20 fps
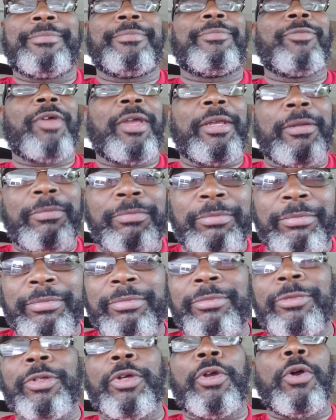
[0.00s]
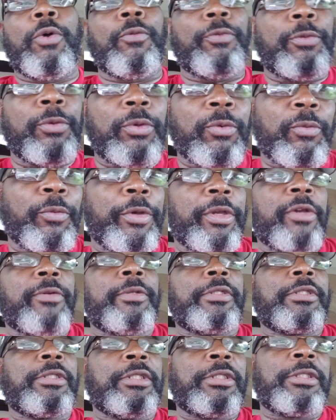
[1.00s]
like go through the
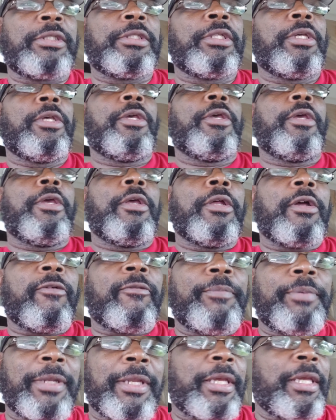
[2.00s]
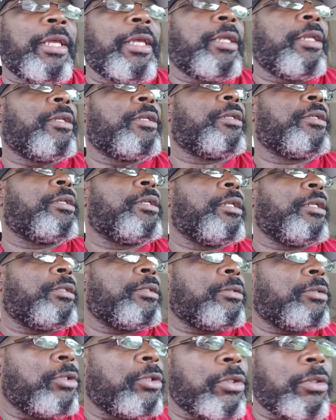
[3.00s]
rigorousness of playing
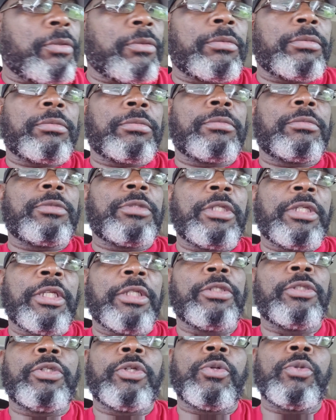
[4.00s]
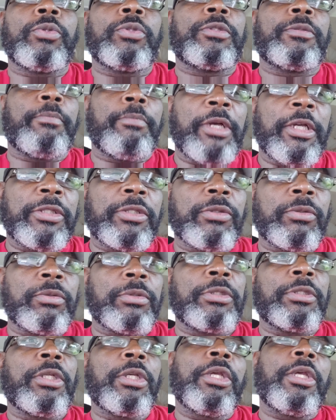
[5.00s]
and, getting those
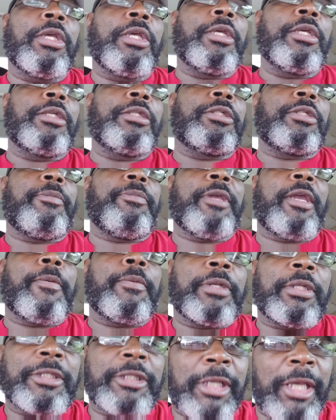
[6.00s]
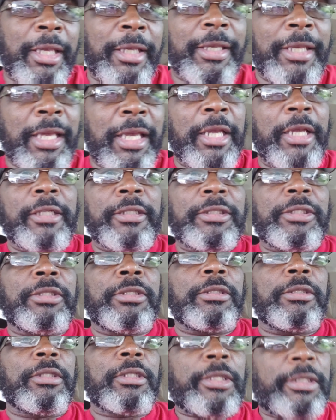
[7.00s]
muscles to be able to take
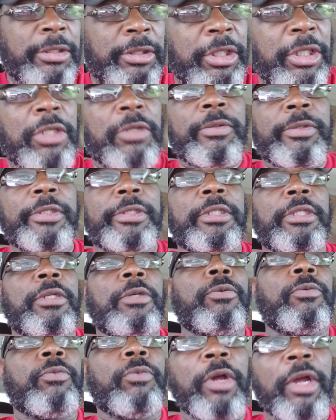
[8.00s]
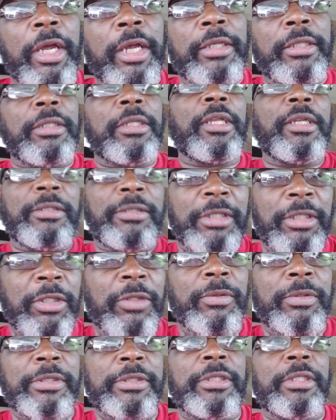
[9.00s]
hits continuously, run
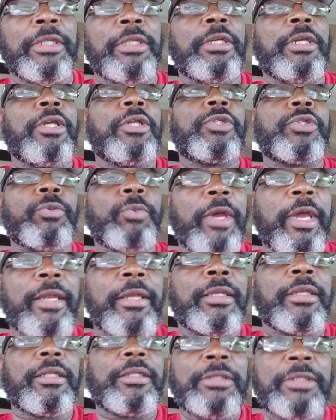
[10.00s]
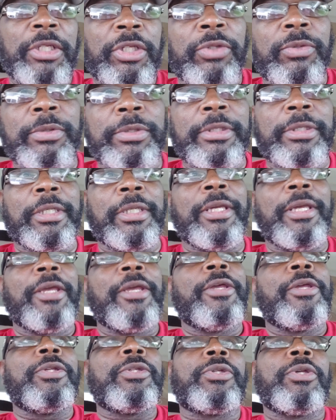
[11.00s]
continuously, sweat continuously.
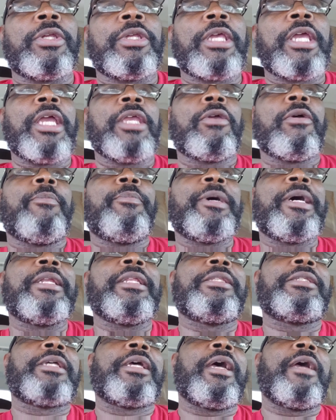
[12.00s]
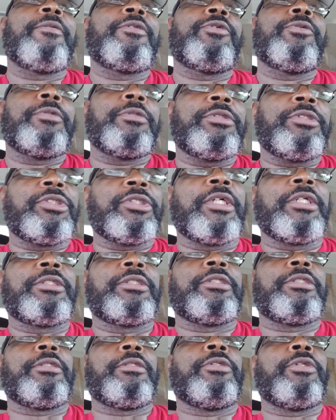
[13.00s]
So it gave your body time to
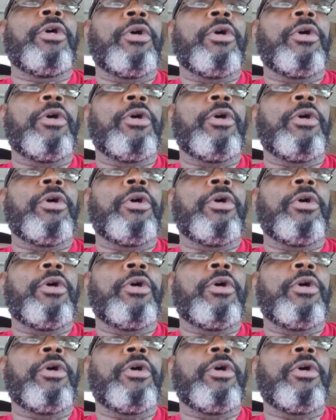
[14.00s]
adjust uh,